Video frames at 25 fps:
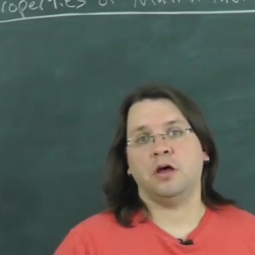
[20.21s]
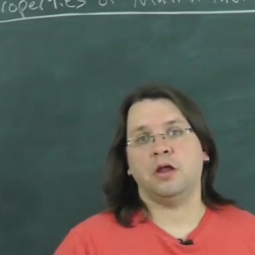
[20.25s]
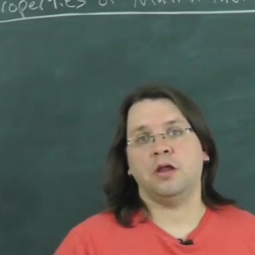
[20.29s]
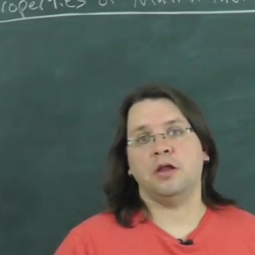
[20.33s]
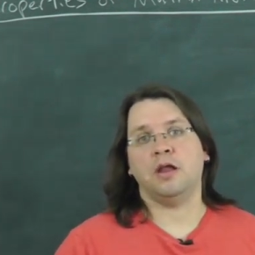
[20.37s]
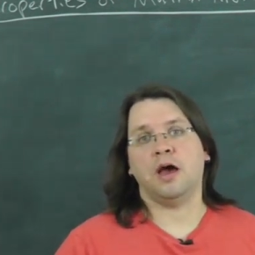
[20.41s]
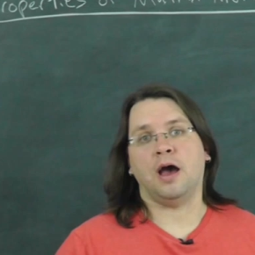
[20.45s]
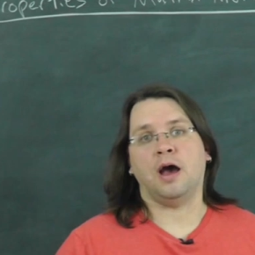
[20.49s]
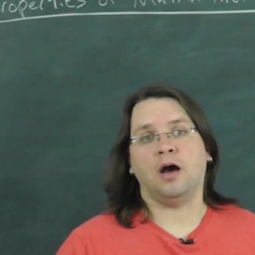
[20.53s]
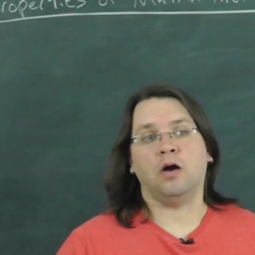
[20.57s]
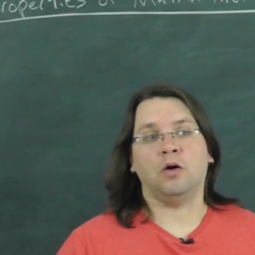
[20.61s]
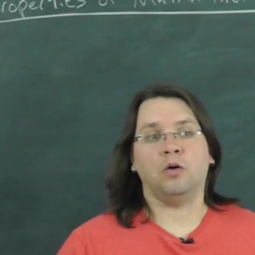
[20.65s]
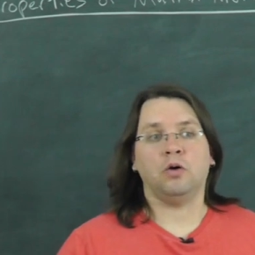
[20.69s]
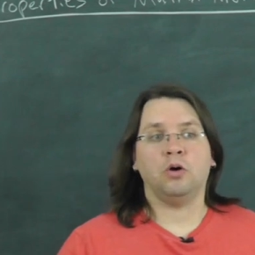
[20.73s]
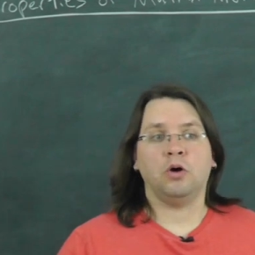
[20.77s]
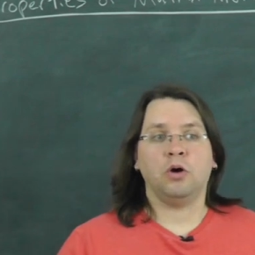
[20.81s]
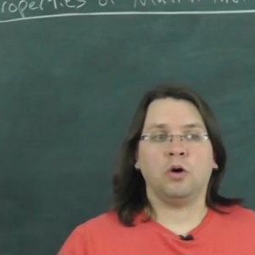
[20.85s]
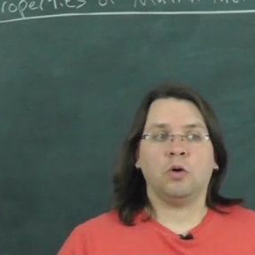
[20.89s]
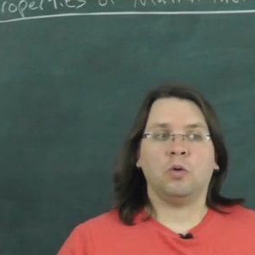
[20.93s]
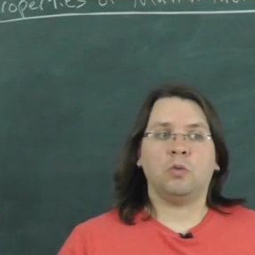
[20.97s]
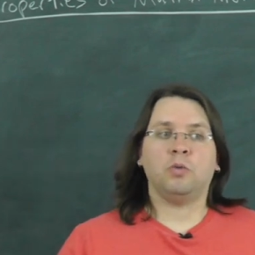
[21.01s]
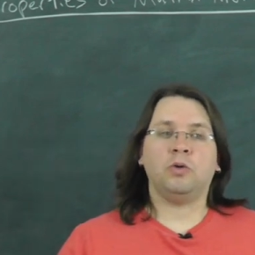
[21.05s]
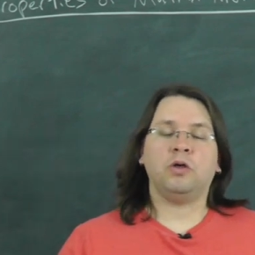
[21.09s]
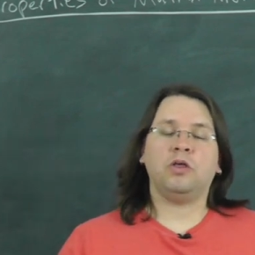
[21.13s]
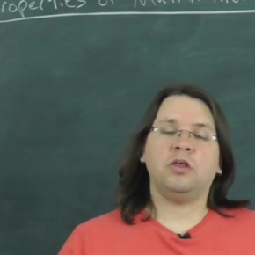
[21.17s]
Now,
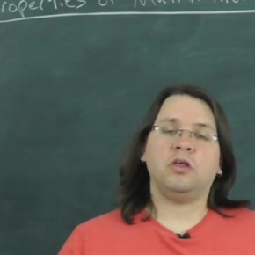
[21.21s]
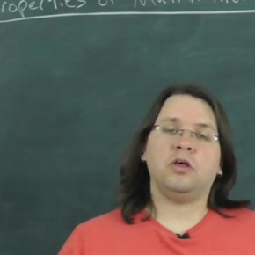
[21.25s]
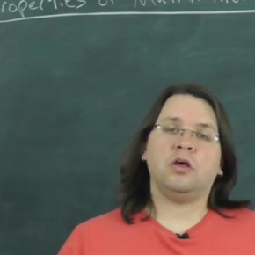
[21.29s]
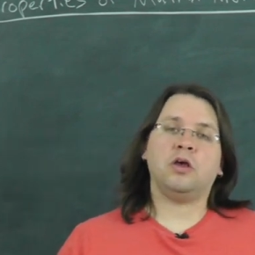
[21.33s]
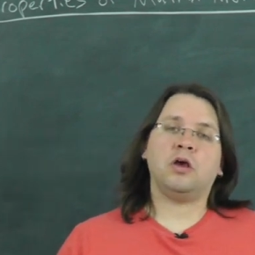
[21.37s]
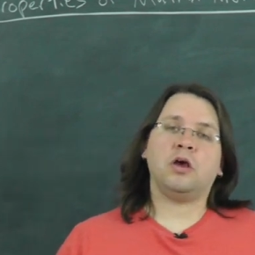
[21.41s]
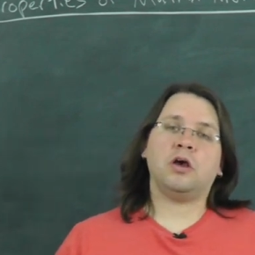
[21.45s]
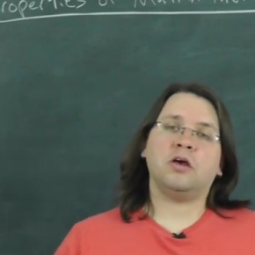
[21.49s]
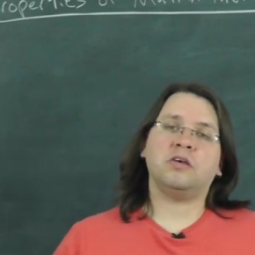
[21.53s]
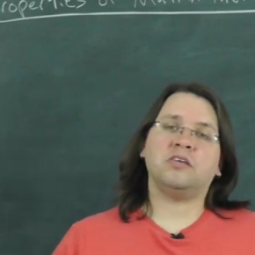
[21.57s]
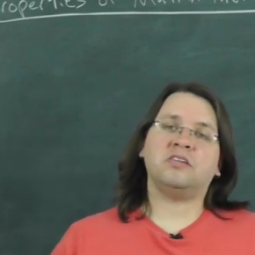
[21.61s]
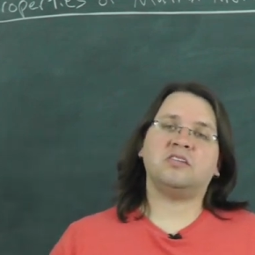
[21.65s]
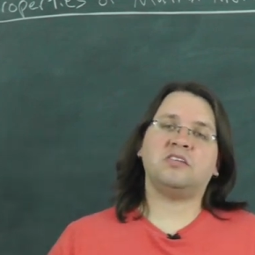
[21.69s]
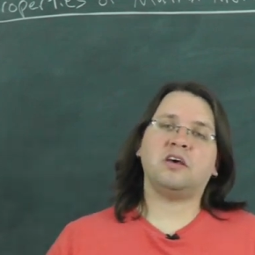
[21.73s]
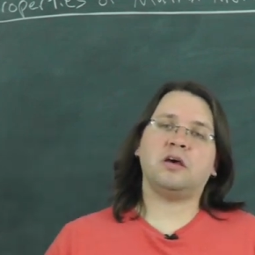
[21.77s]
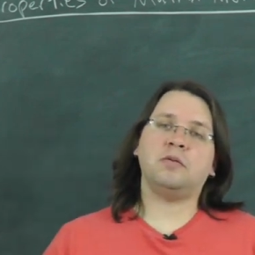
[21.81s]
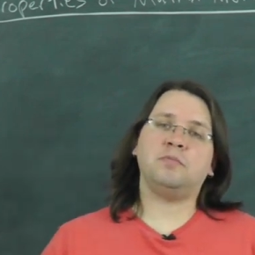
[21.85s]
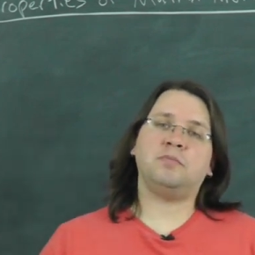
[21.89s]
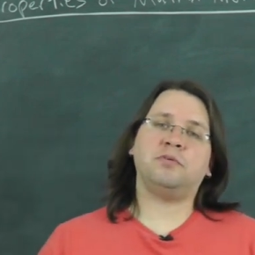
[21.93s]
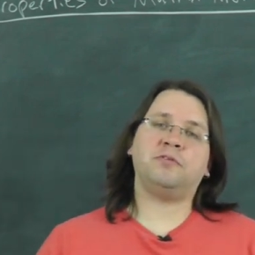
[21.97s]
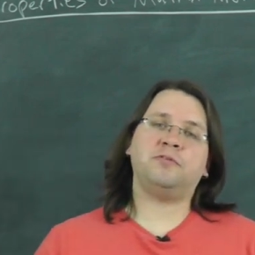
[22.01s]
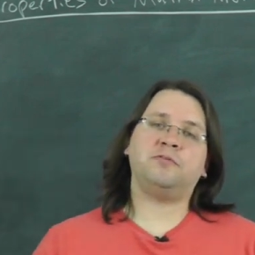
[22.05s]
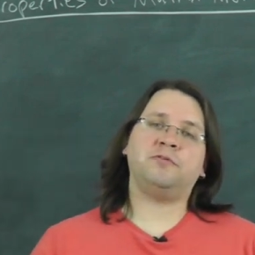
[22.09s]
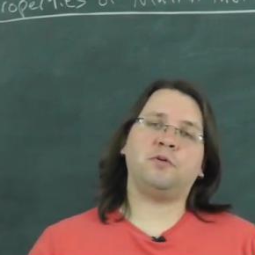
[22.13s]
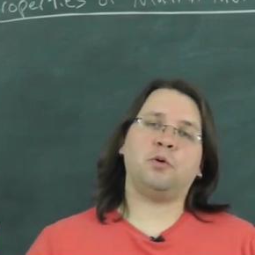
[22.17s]
we said
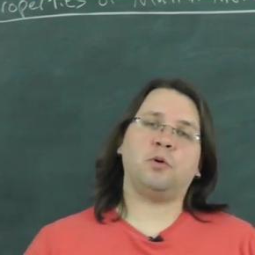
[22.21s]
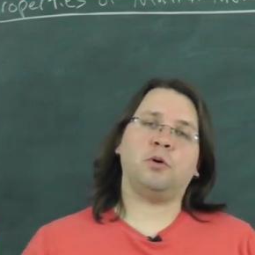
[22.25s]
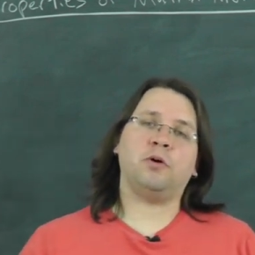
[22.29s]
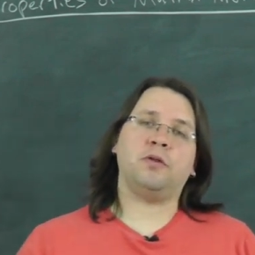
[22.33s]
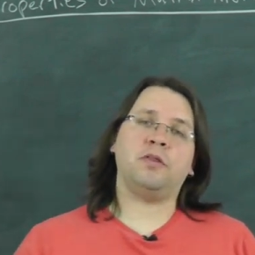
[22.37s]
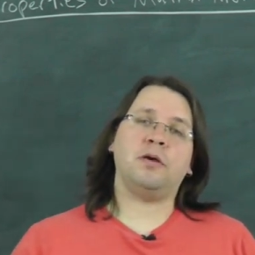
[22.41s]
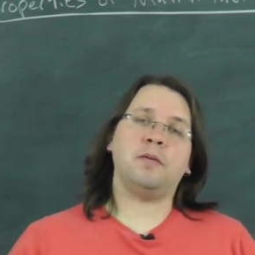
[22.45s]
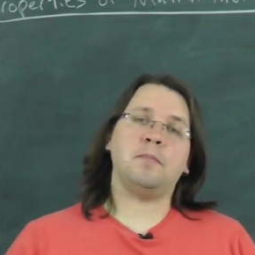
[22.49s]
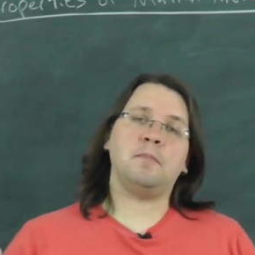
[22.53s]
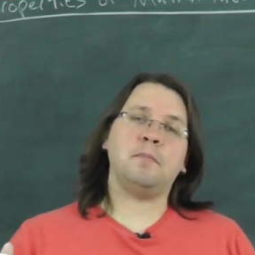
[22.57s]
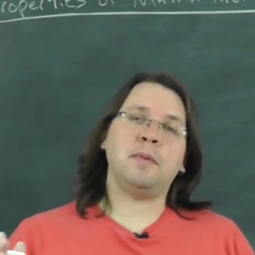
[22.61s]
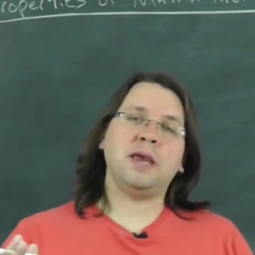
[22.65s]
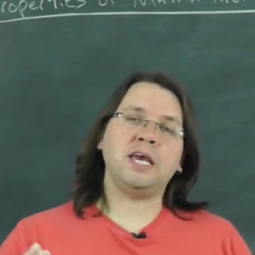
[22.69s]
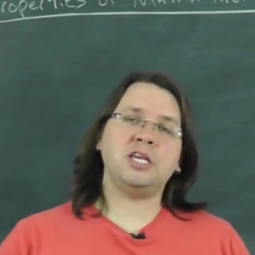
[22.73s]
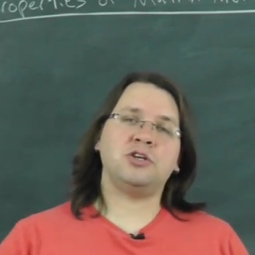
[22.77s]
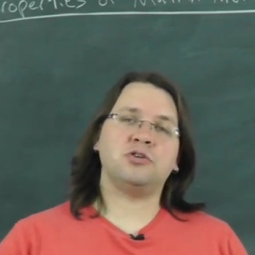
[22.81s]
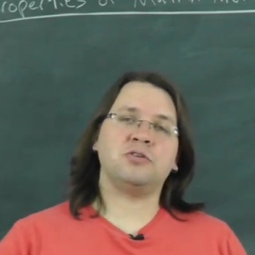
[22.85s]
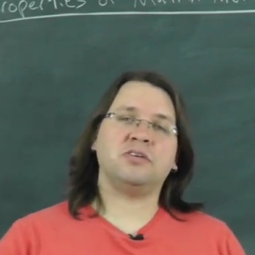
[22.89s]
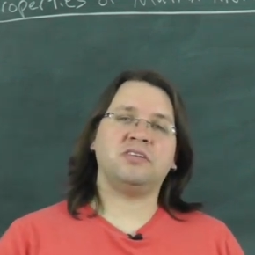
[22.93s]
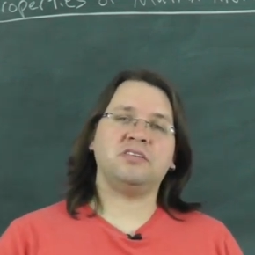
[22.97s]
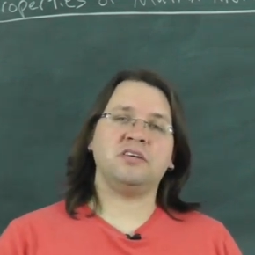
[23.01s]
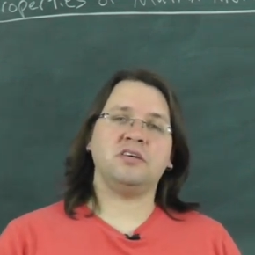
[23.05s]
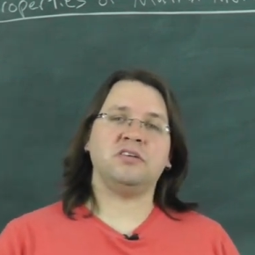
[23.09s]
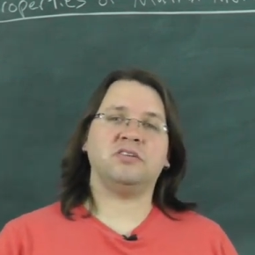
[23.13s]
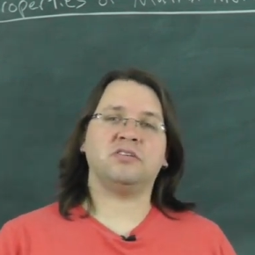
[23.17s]
before that
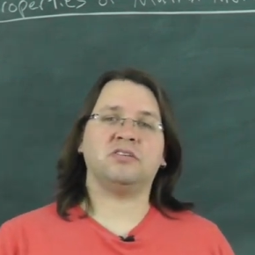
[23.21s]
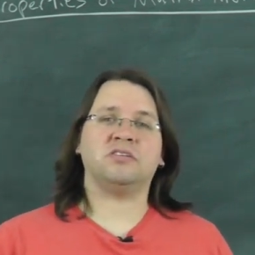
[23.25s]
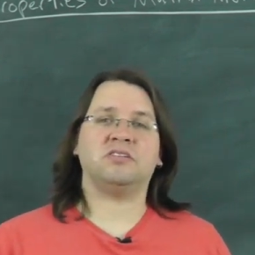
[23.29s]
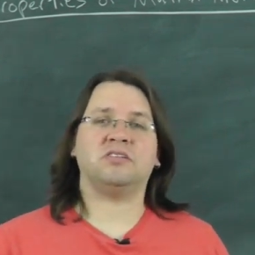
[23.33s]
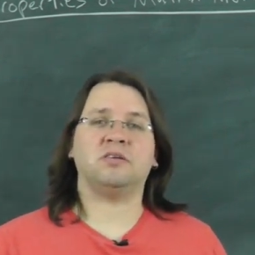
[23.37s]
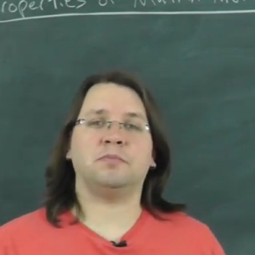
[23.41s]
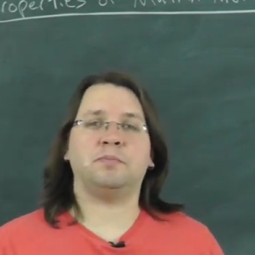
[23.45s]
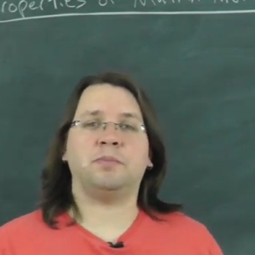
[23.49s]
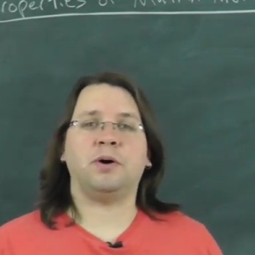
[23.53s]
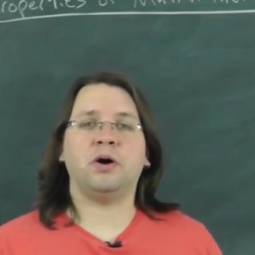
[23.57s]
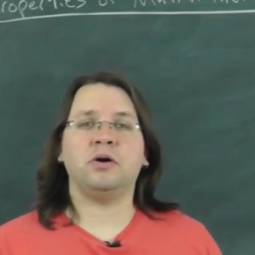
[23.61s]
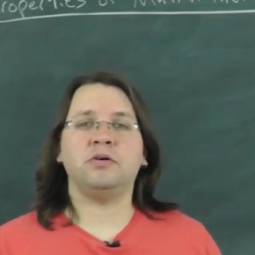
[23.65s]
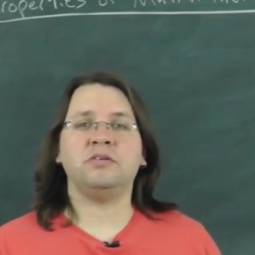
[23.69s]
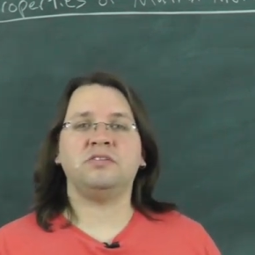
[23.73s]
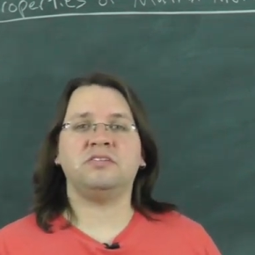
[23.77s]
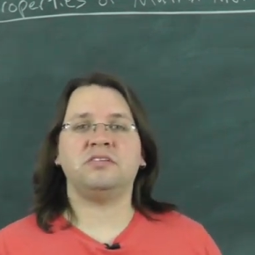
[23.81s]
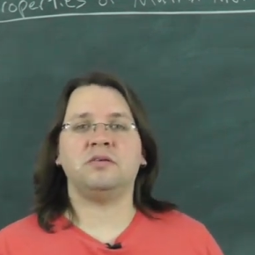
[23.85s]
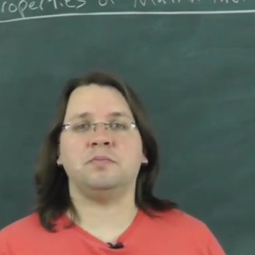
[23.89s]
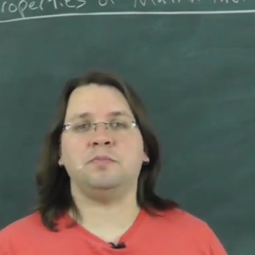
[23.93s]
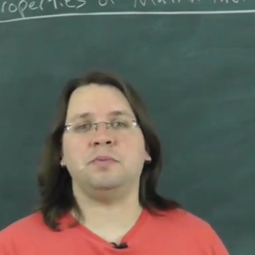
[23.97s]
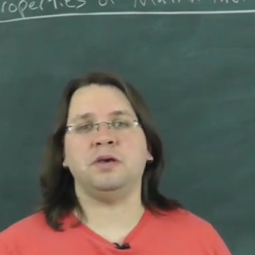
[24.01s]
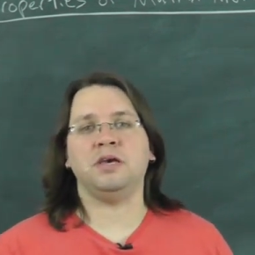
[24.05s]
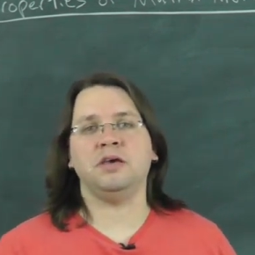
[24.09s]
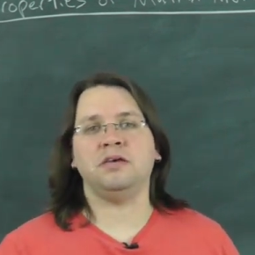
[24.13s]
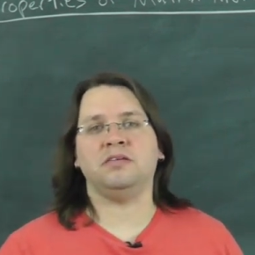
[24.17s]
matrices are supposed
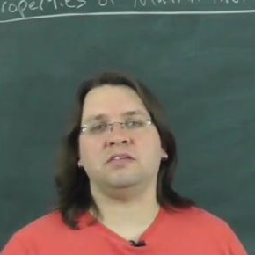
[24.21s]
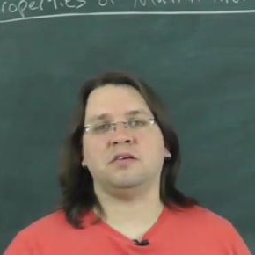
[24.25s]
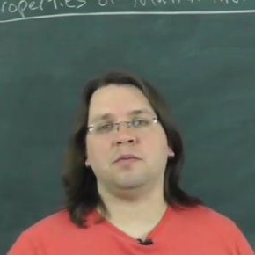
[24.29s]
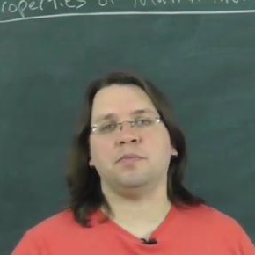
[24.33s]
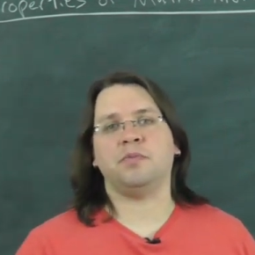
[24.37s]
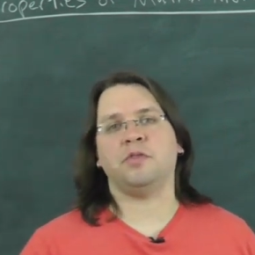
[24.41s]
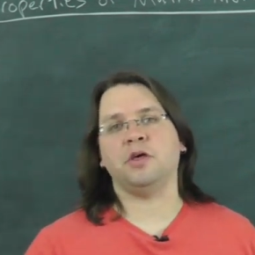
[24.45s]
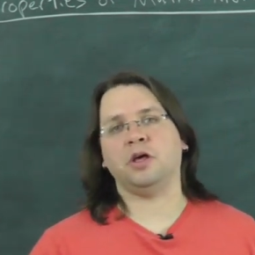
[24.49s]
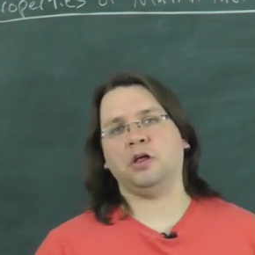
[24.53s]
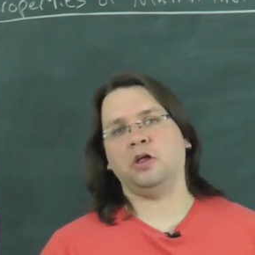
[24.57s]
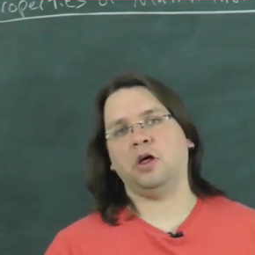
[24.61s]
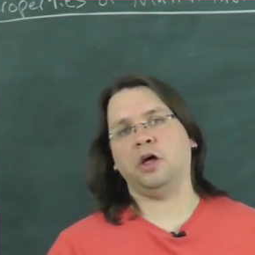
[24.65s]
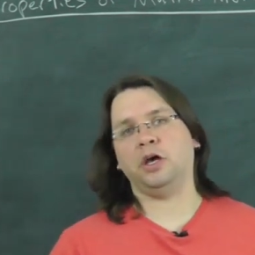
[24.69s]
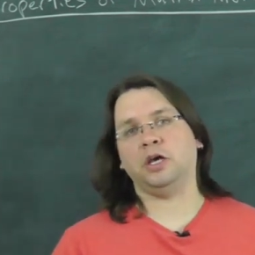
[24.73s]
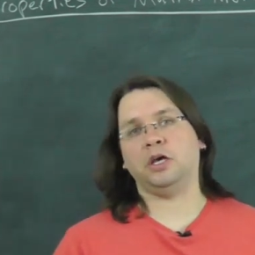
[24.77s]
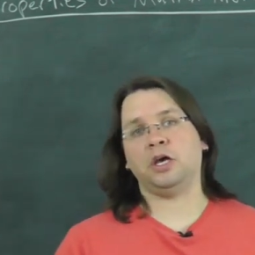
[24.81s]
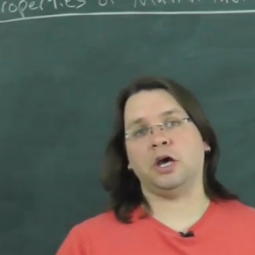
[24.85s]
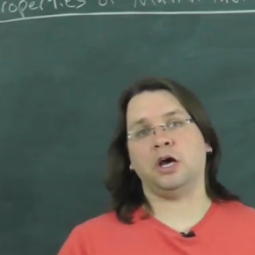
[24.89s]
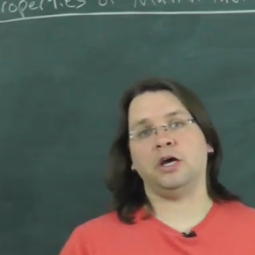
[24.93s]
to be something like